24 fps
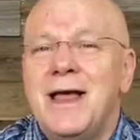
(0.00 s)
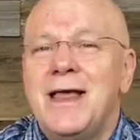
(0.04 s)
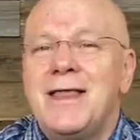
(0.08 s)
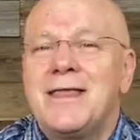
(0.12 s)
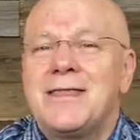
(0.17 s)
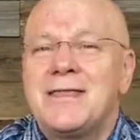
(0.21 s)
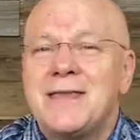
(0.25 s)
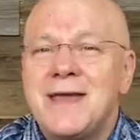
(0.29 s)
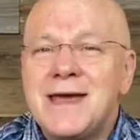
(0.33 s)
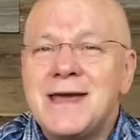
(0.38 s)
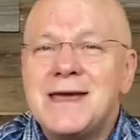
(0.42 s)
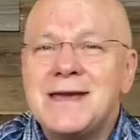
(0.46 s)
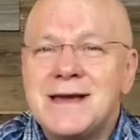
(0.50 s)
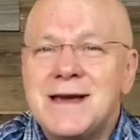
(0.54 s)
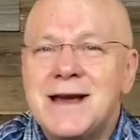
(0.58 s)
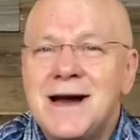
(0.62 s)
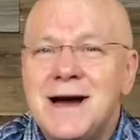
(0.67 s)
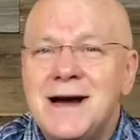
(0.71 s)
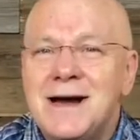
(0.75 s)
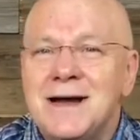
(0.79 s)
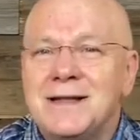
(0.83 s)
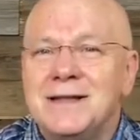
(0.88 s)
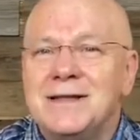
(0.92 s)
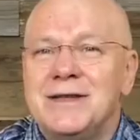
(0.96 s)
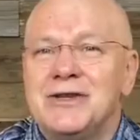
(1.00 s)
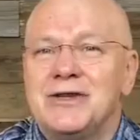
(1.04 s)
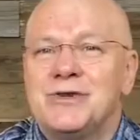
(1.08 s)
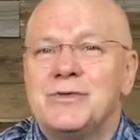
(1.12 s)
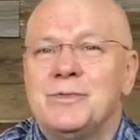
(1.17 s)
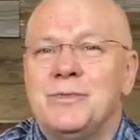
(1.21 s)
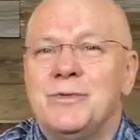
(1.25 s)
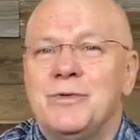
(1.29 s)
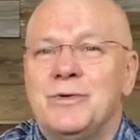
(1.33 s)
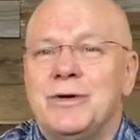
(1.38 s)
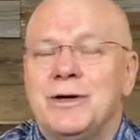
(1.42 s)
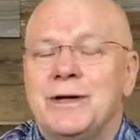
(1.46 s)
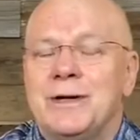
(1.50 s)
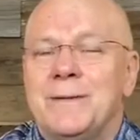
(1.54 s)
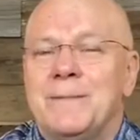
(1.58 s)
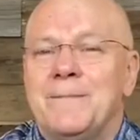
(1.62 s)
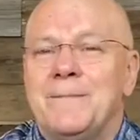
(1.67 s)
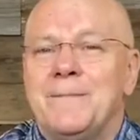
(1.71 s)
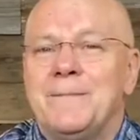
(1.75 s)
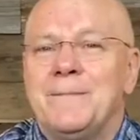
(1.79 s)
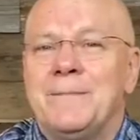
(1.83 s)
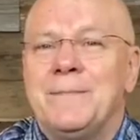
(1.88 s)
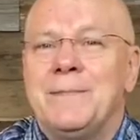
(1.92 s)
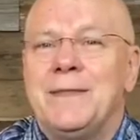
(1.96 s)
Thank God this morning
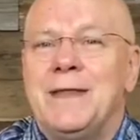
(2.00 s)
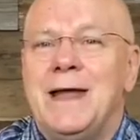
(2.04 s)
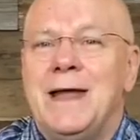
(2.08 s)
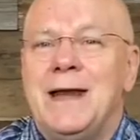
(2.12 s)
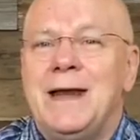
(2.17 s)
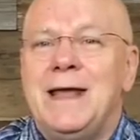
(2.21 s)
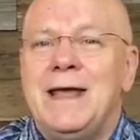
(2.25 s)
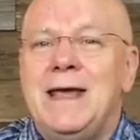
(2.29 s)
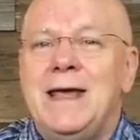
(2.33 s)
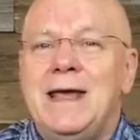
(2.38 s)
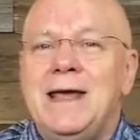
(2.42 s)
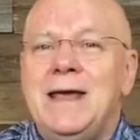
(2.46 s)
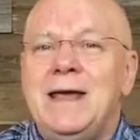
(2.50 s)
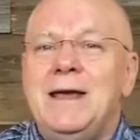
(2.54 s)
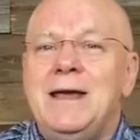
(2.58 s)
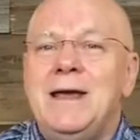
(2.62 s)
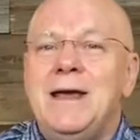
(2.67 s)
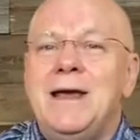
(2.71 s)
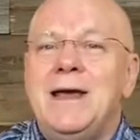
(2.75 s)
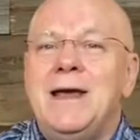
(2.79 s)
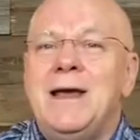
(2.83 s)
that he